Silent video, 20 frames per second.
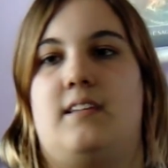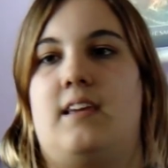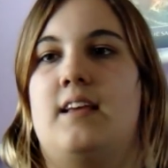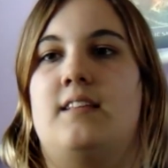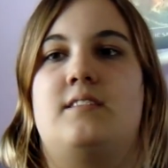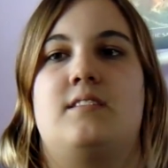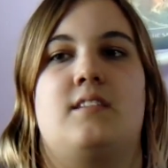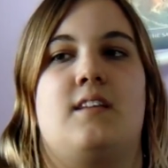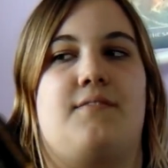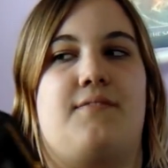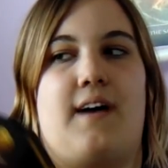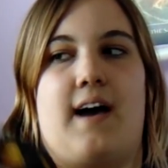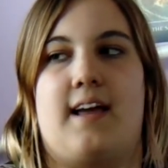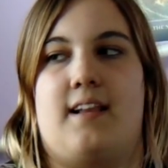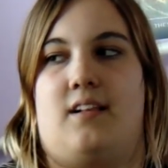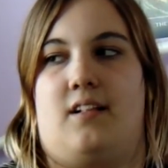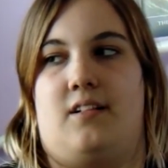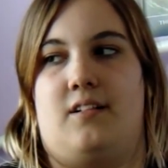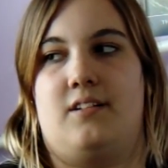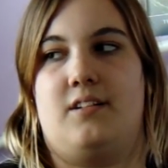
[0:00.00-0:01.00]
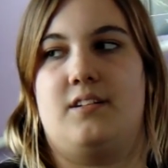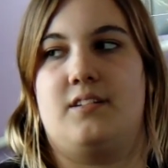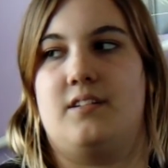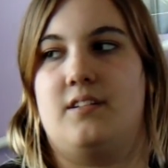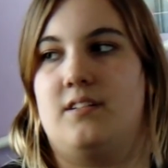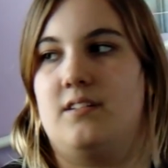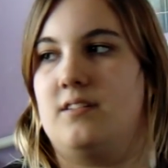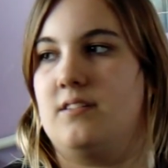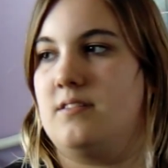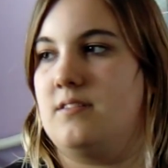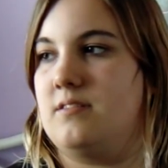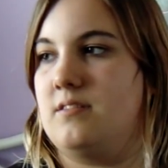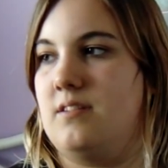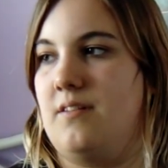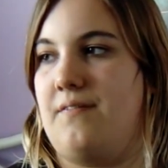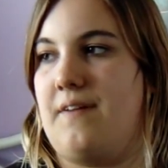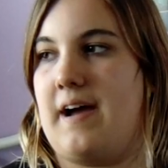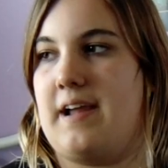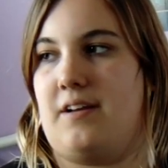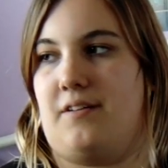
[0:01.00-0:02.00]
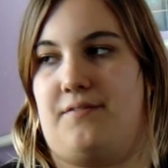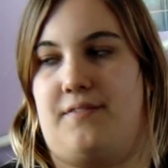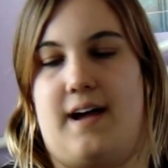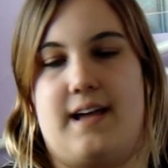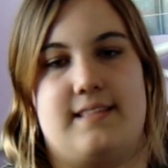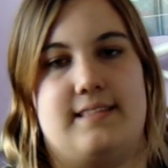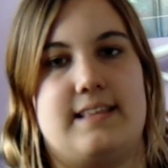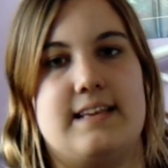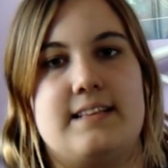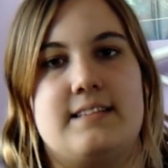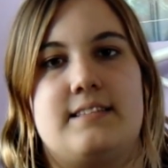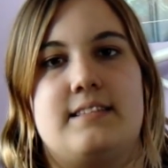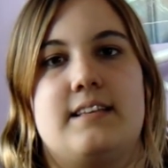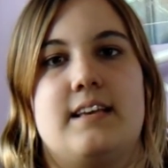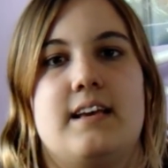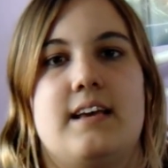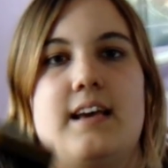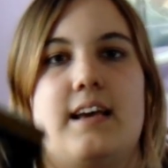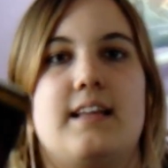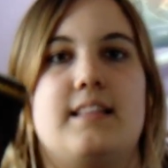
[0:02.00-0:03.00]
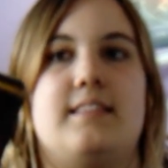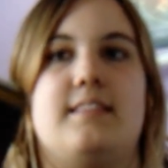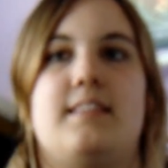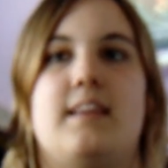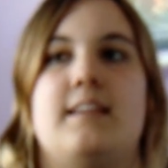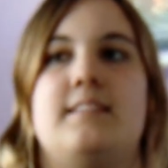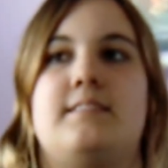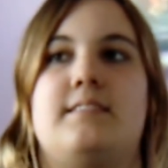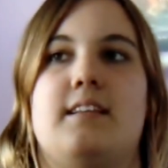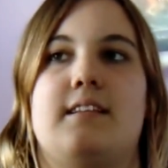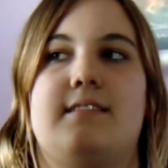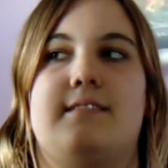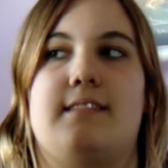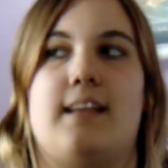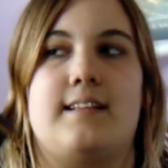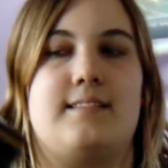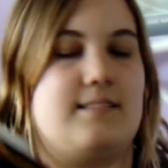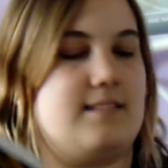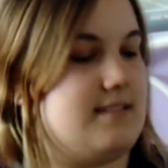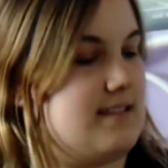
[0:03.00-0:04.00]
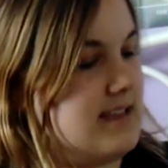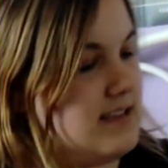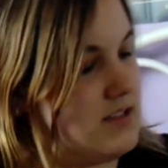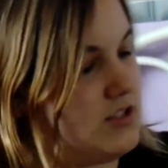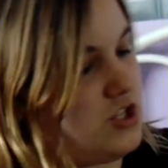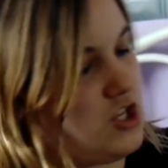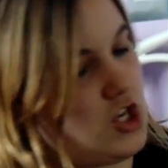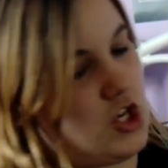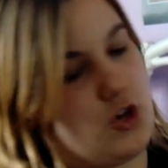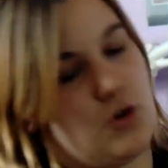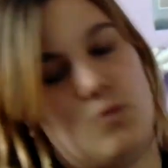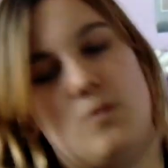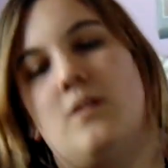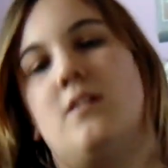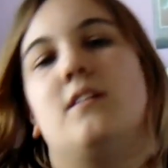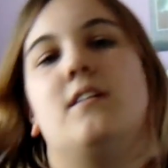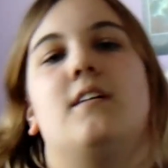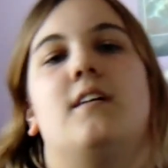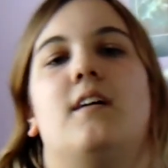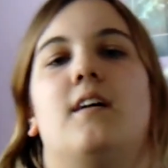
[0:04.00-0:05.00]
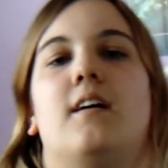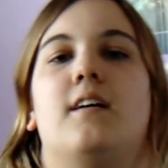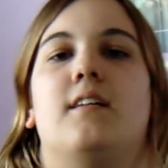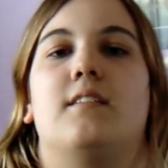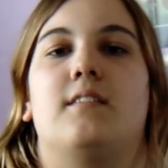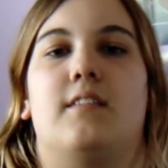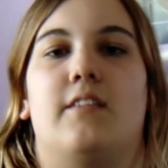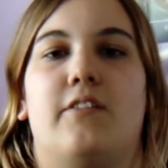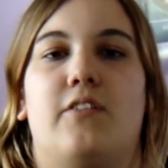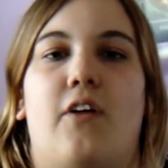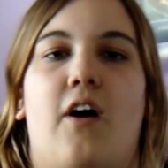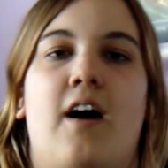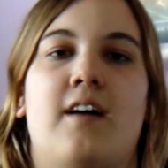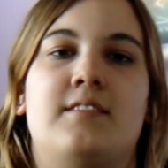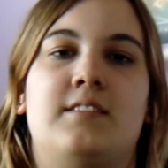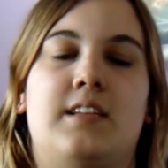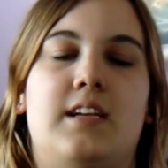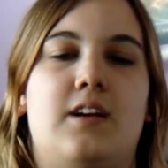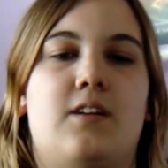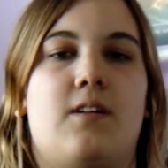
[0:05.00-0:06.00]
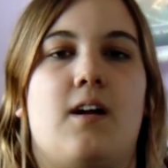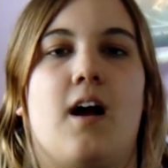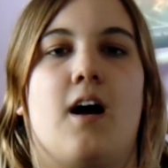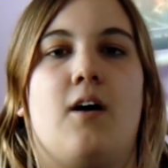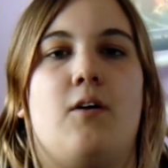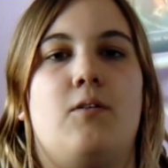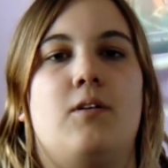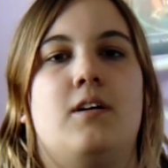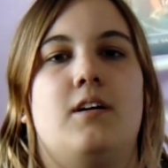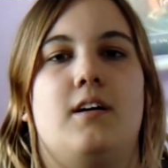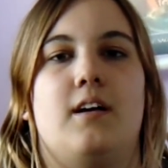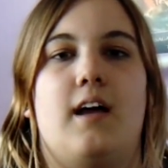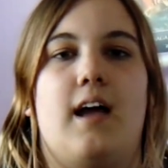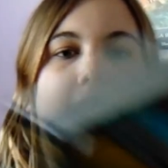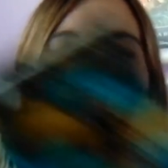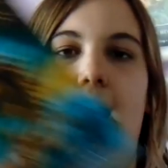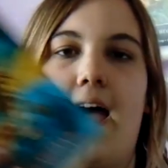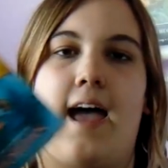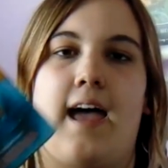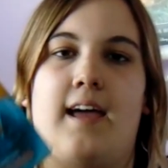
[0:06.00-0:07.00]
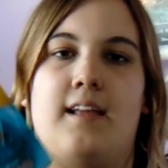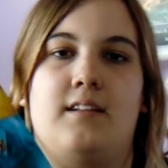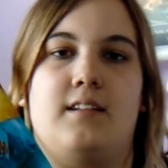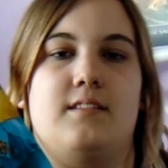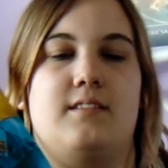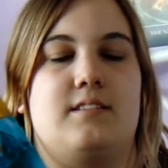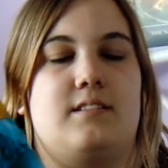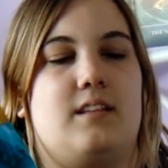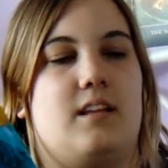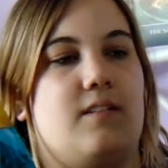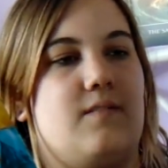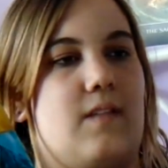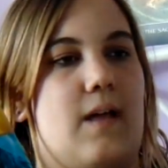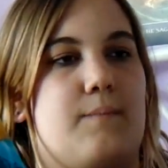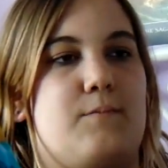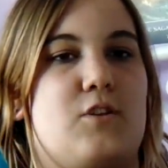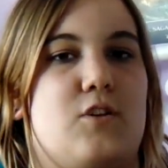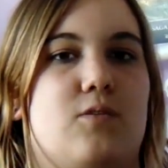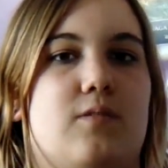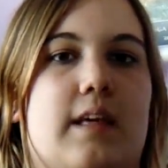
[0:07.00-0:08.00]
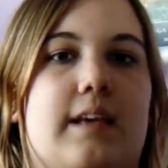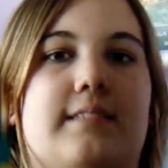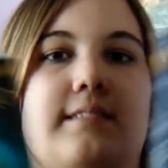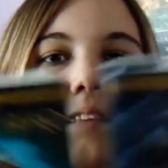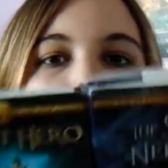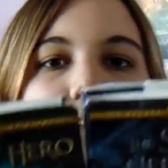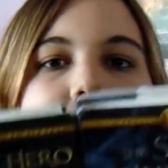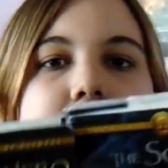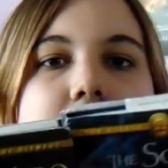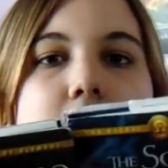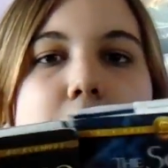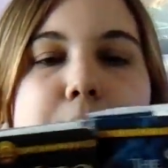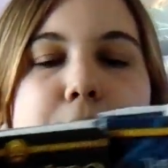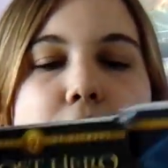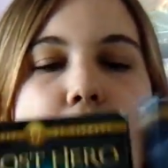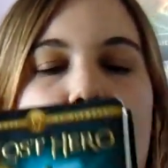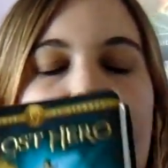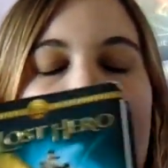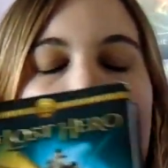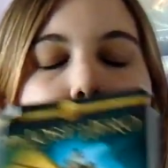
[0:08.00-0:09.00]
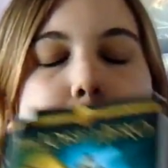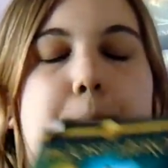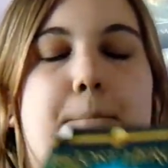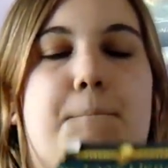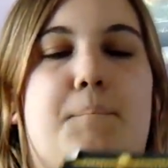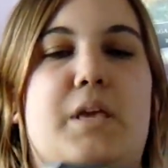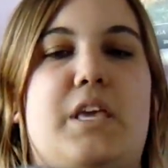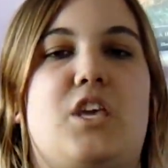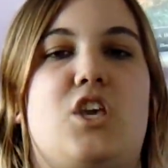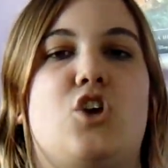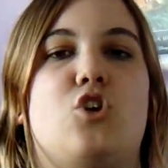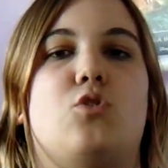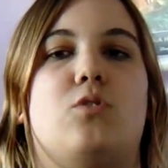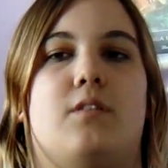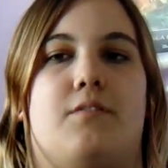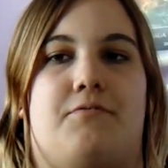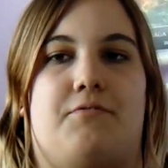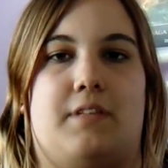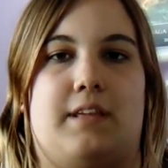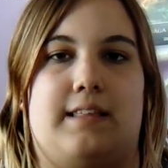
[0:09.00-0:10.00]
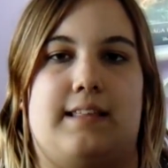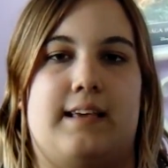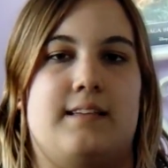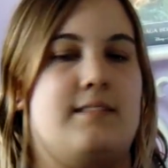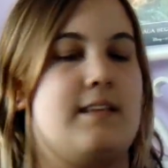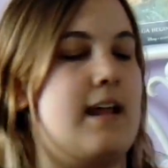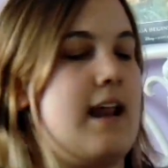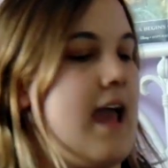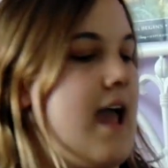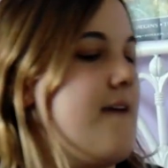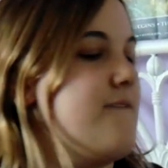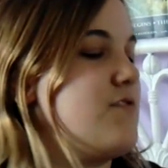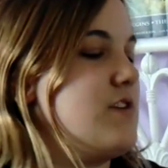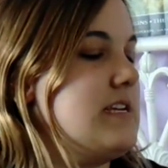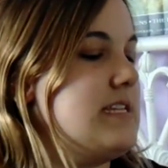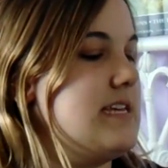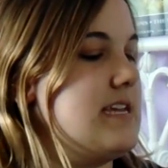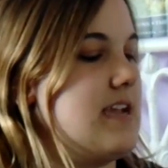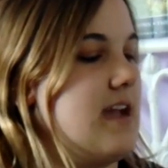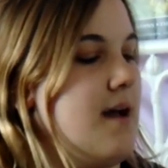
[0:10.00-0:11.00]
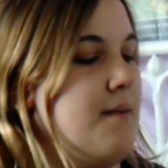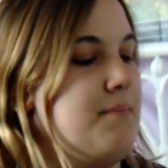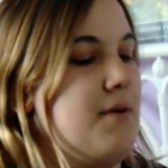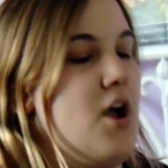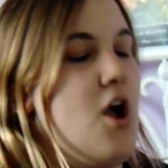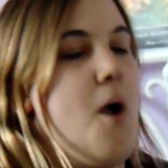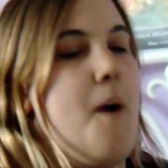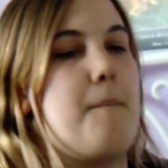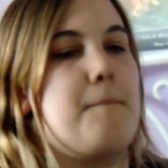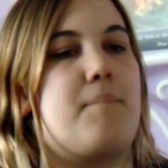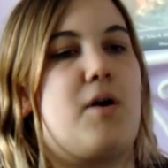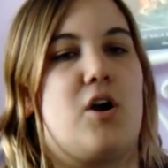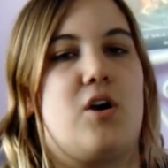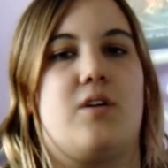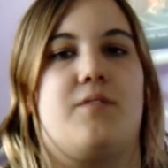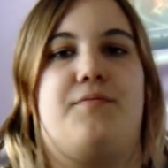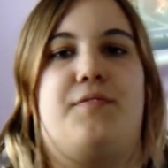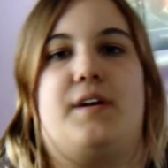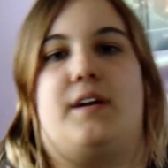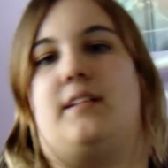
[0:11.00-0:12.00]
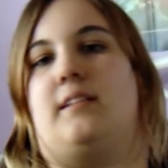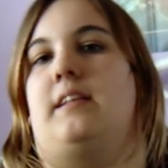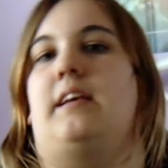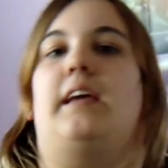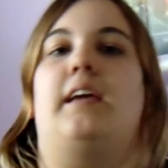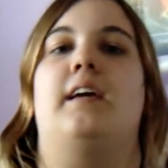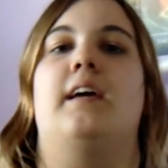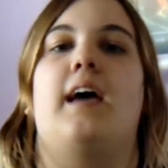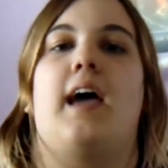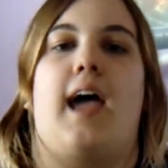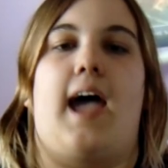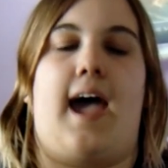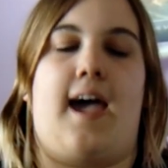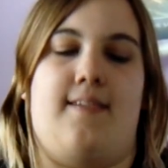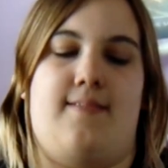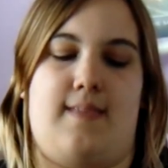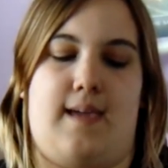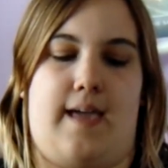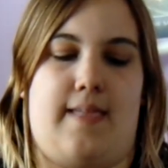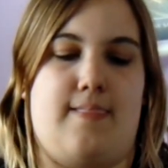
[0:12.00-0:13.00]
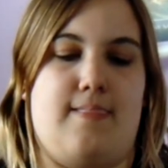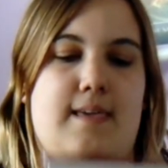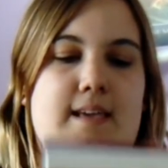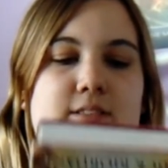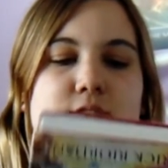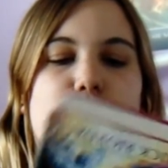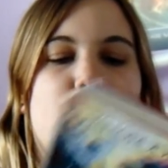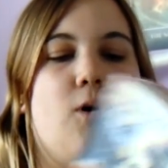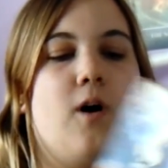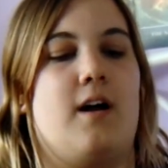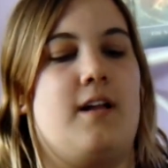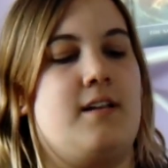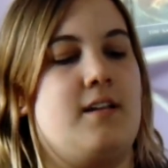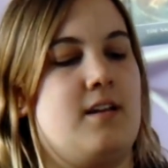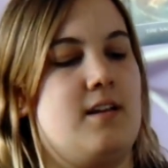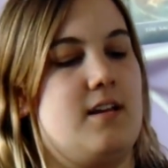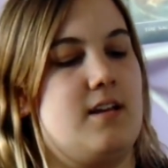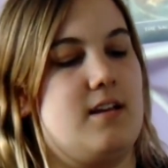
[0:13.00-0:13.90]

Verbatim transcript: get to the final, the final fight. This, this sets these two, the Lost Hero, and the son of Neptune. They set it up beautifully. They set everything up perfectly. And then this one,